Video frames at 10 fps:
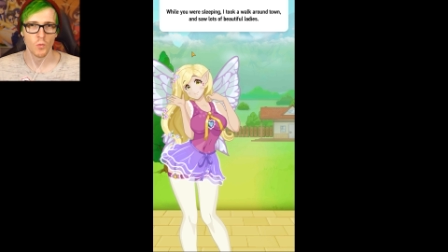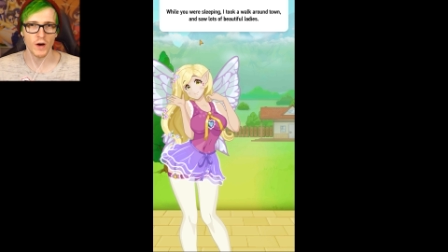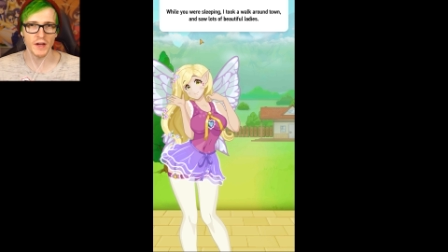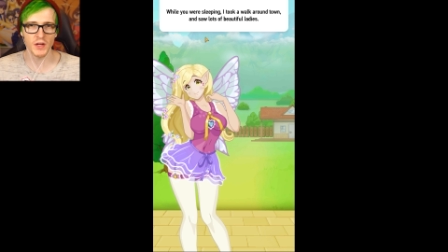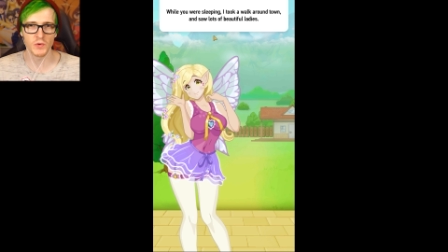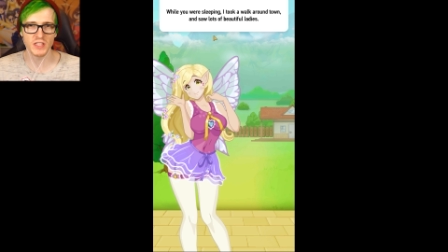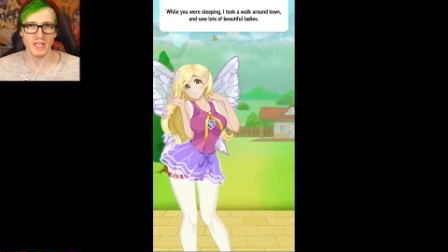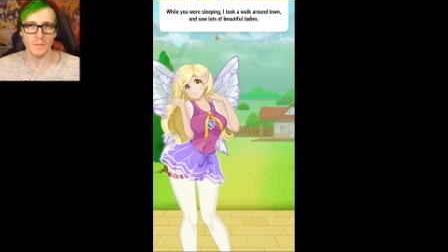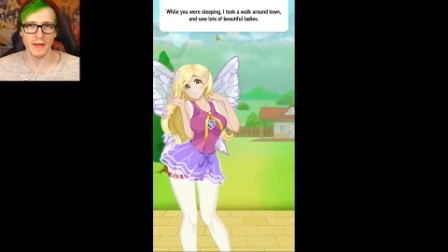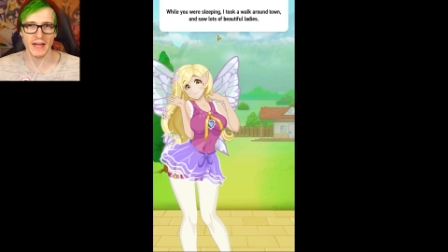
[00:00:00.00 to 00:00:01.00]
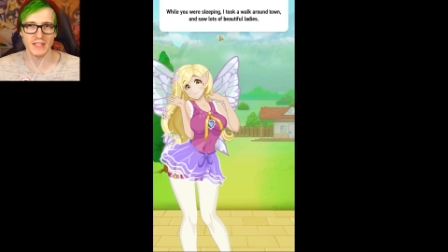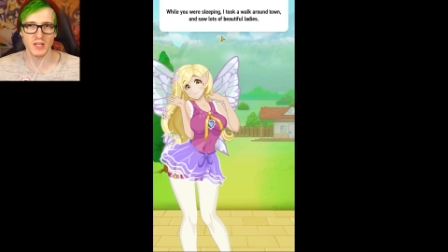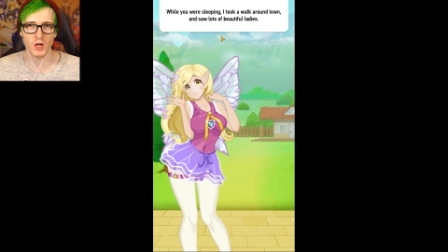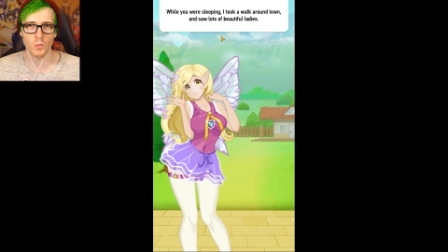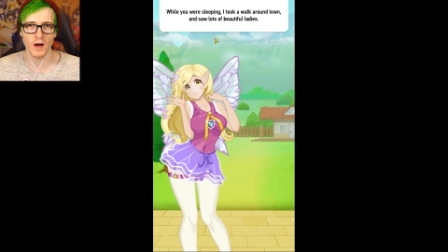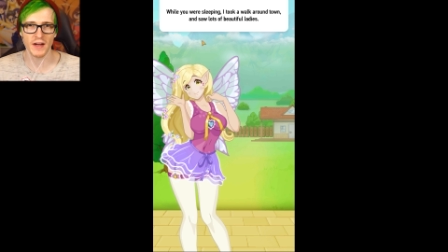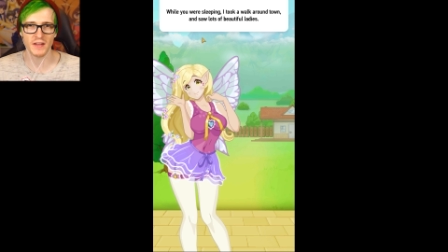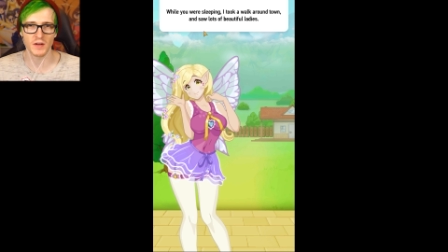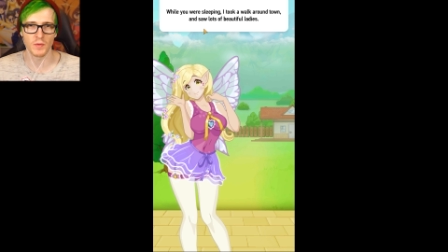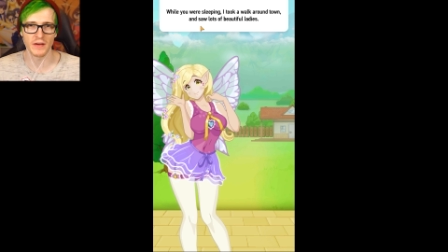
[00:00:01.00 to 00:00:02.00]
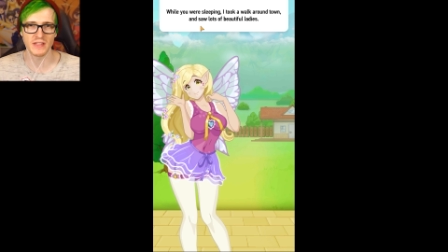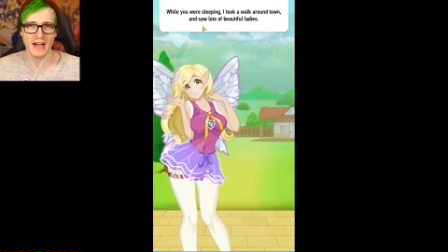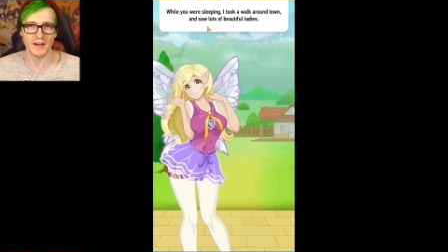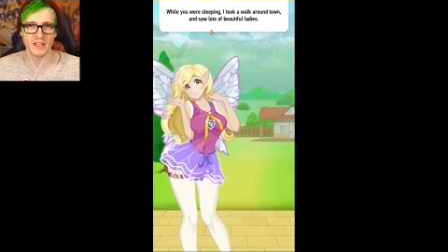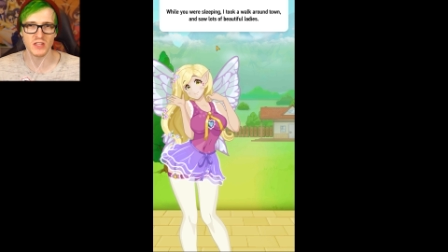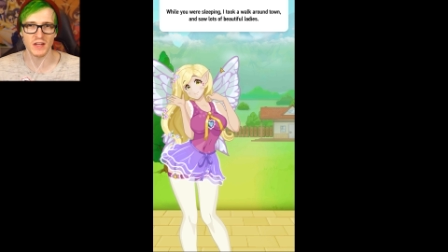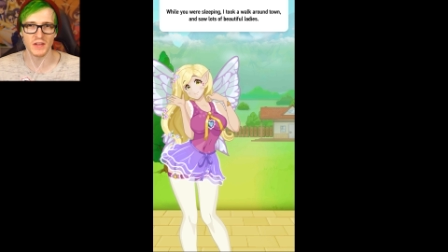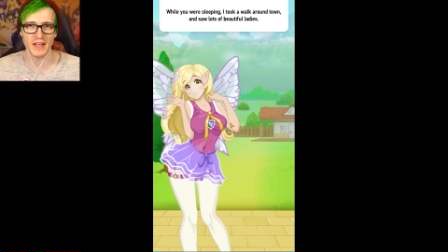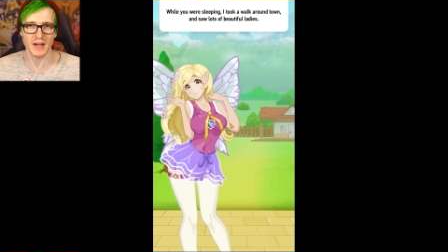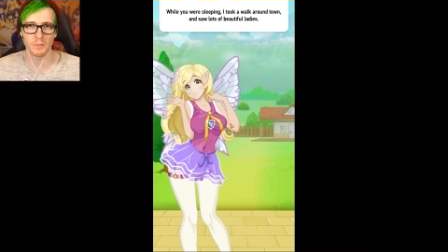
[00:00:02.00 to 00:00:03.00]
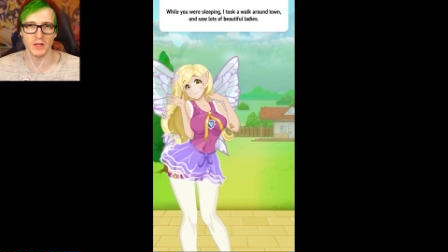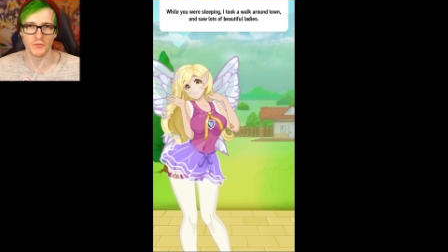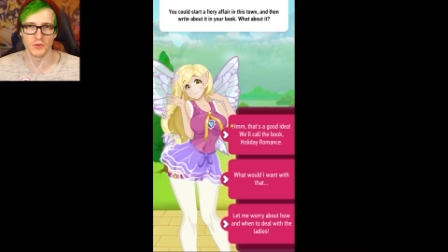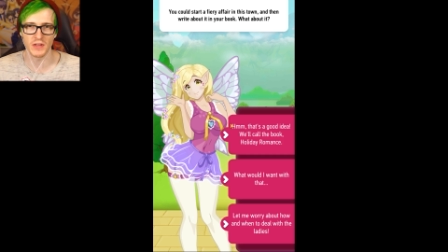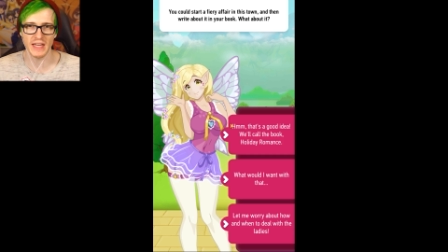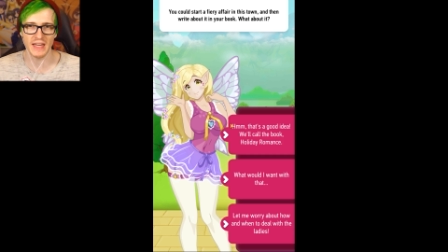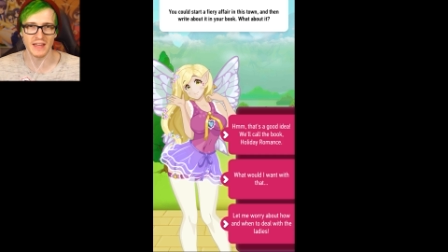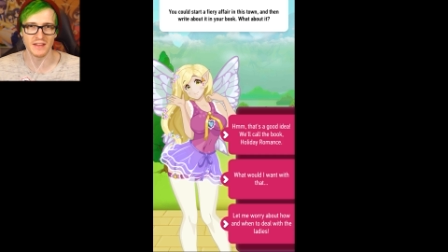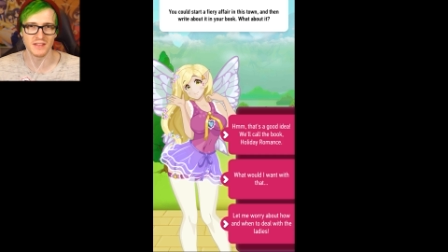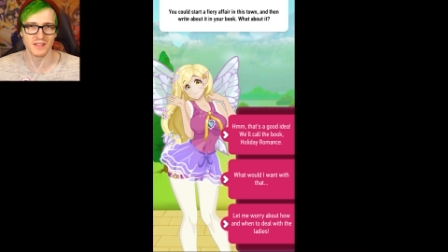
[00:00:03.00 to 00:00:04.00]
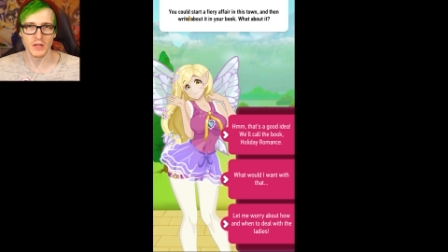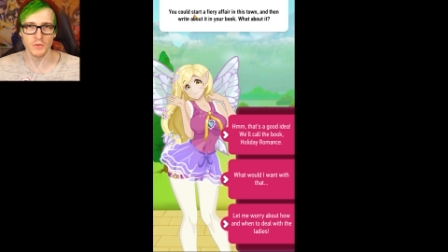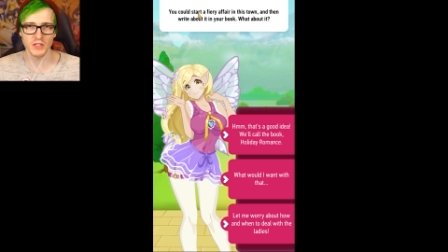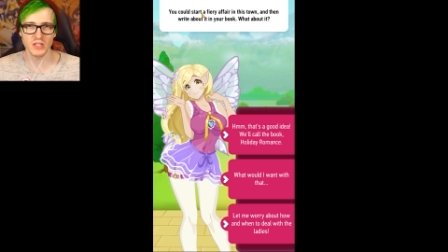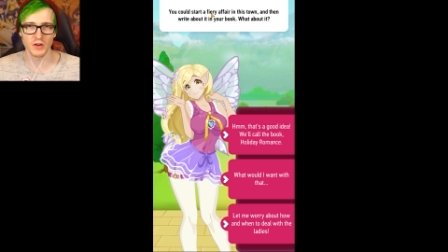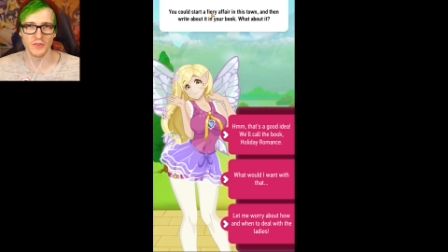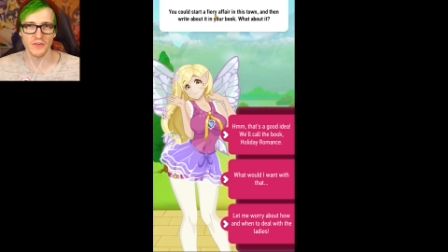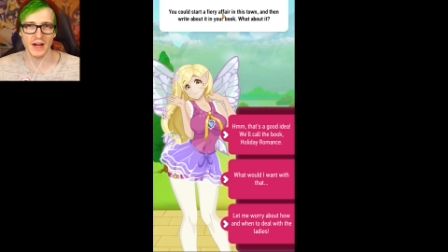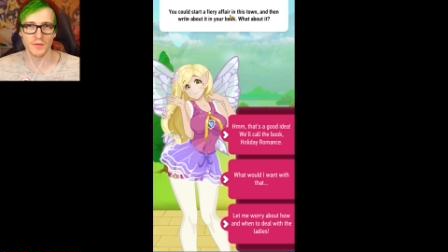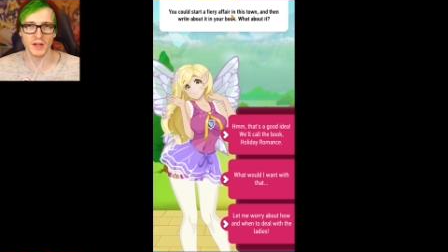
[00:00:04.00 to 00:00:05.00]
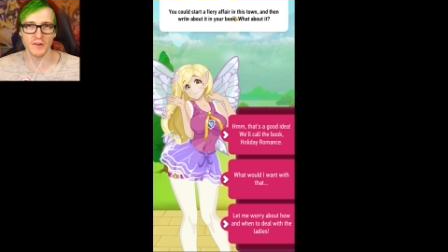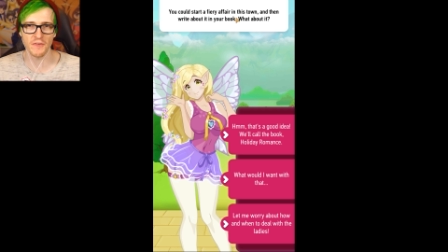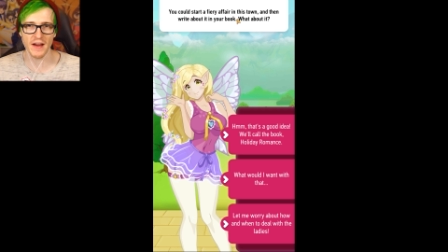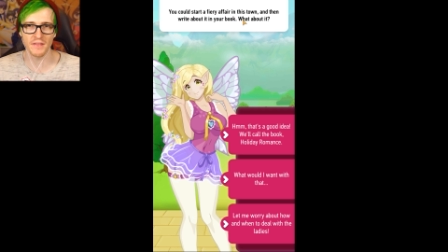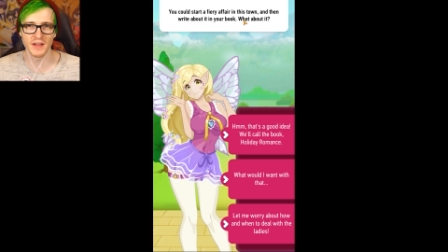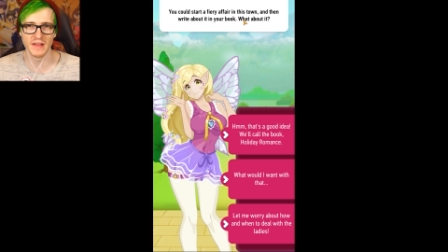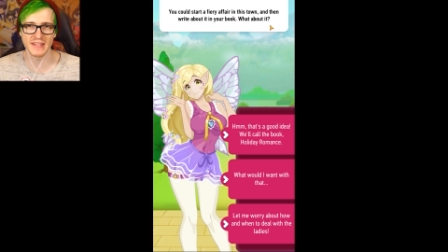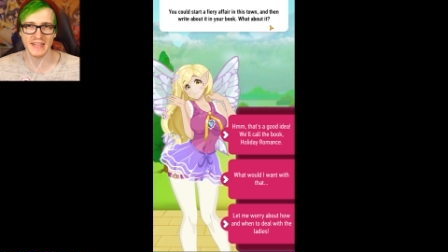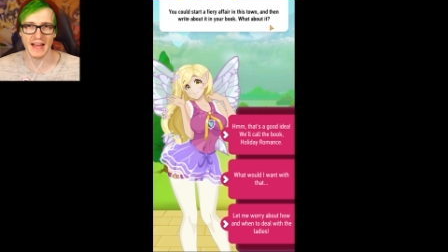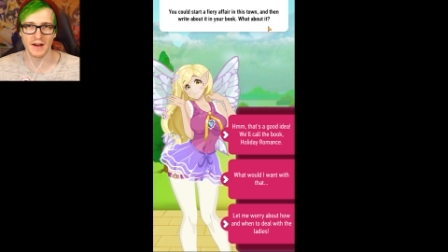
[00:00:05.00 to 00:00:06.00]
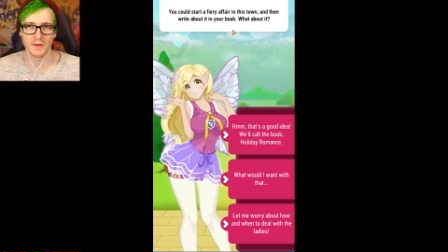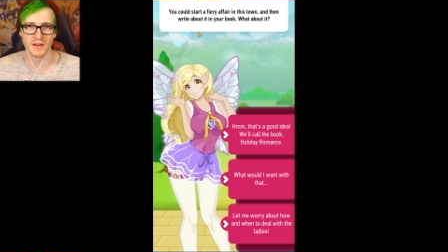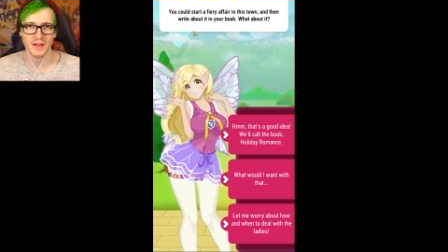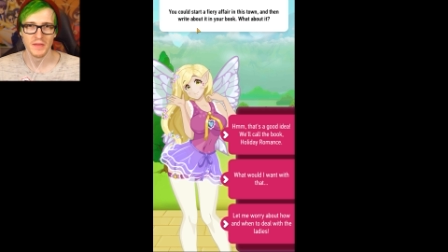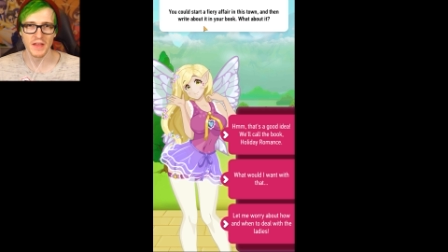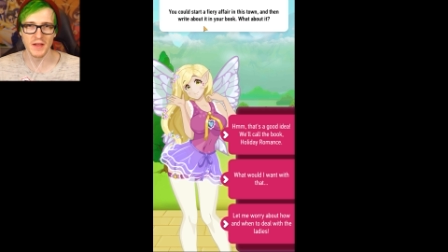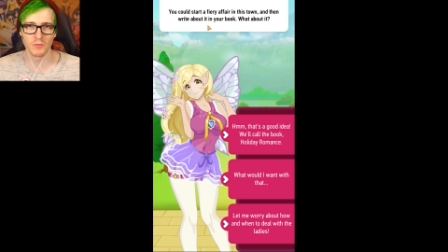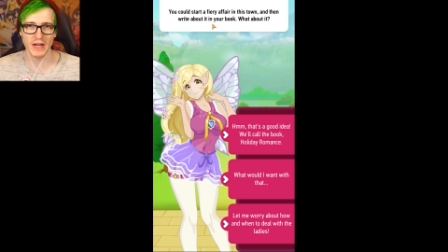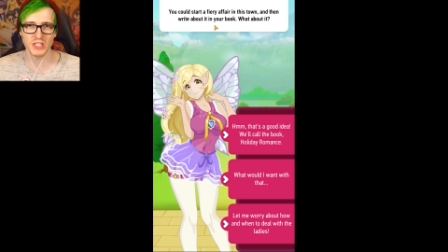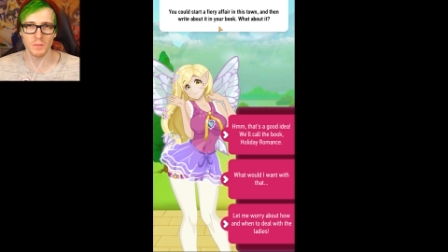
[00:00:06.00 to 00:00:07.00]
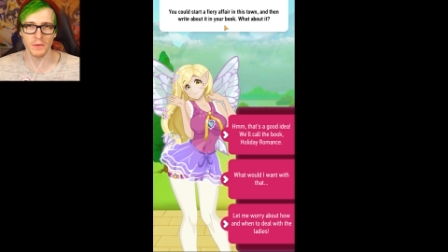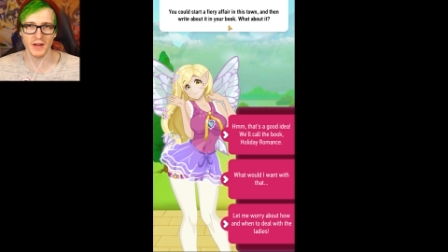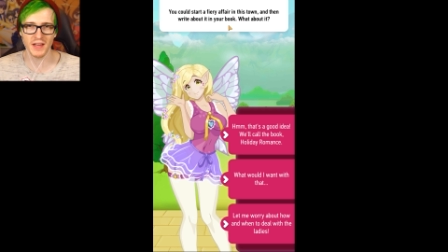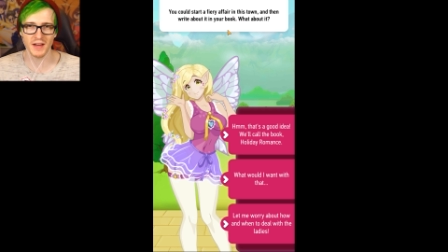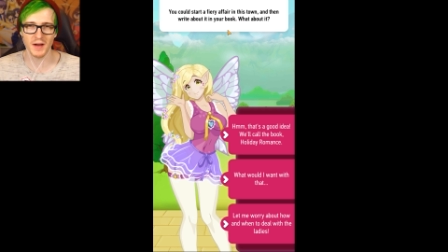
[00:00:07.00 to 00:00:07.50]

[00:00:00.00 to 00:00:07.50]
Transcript: While you were sleeping, I took a walk around town and saw a lot of beautiful ladies. You could start a fiery affair in this town and then write your book